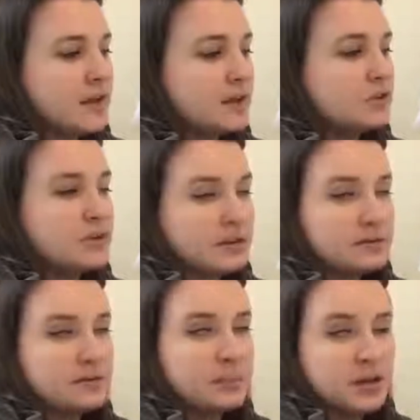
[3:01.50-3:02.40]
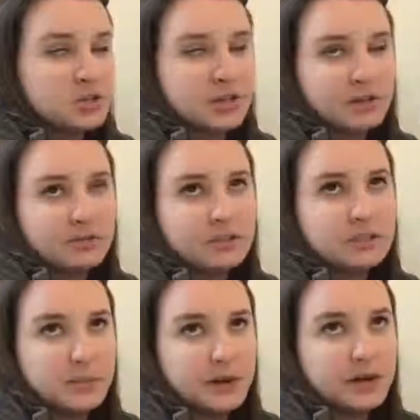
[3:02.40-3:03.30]
the patient can
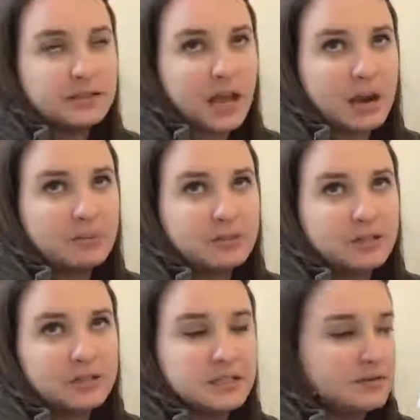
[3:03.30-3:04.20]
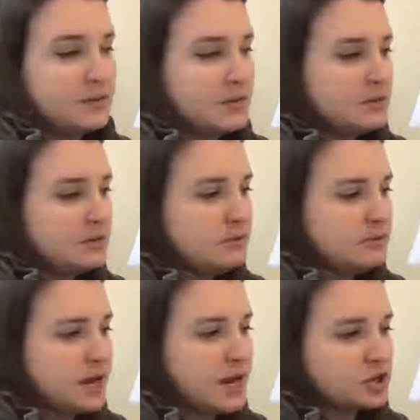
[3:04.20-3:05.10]
experience a hypersensitivity
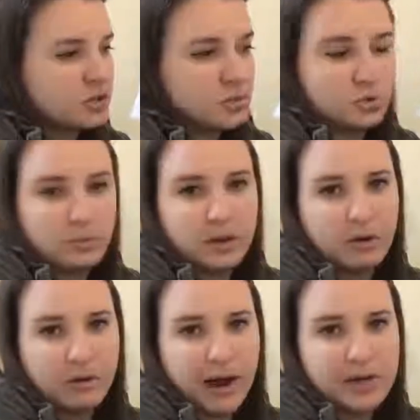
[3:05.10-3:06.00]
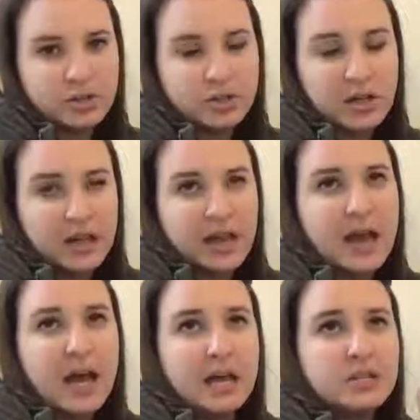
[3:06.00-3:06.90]
reaction, which would be a rash.
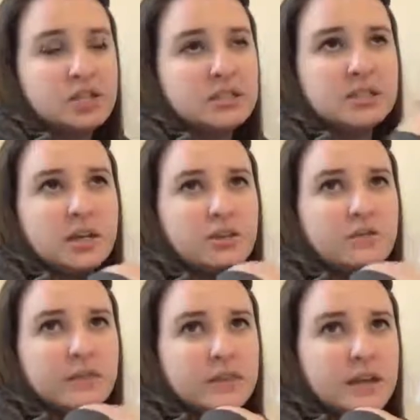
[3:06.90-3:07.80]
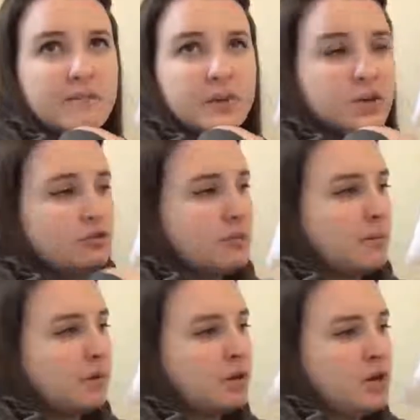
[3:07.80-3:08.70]
And just another thing for you to
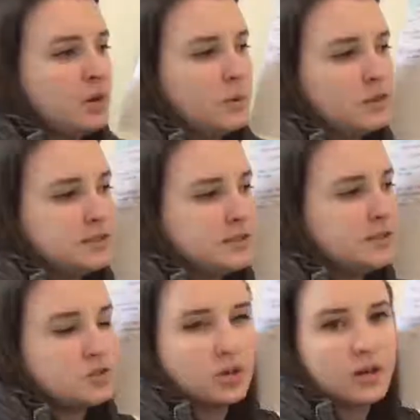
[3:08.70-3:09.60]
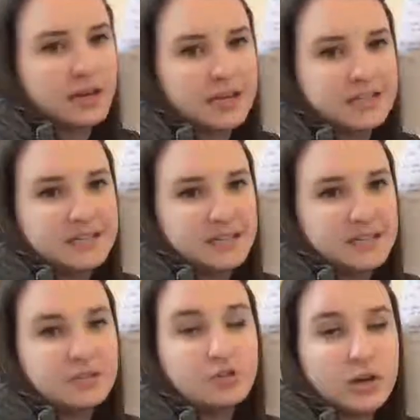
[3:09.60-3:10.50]
remember: when you see the drug
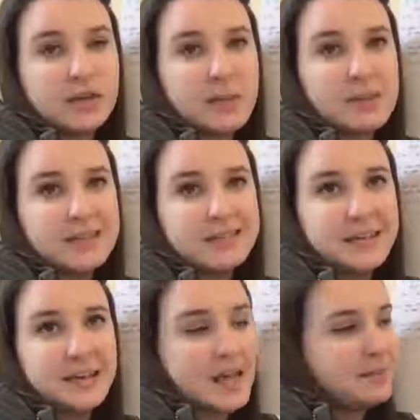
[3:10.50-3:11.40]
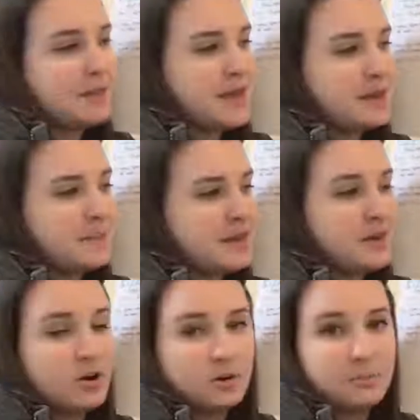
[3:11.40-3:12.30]
name ending in
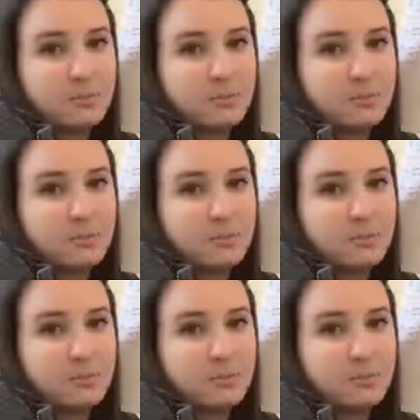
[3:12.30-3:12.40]
MAB or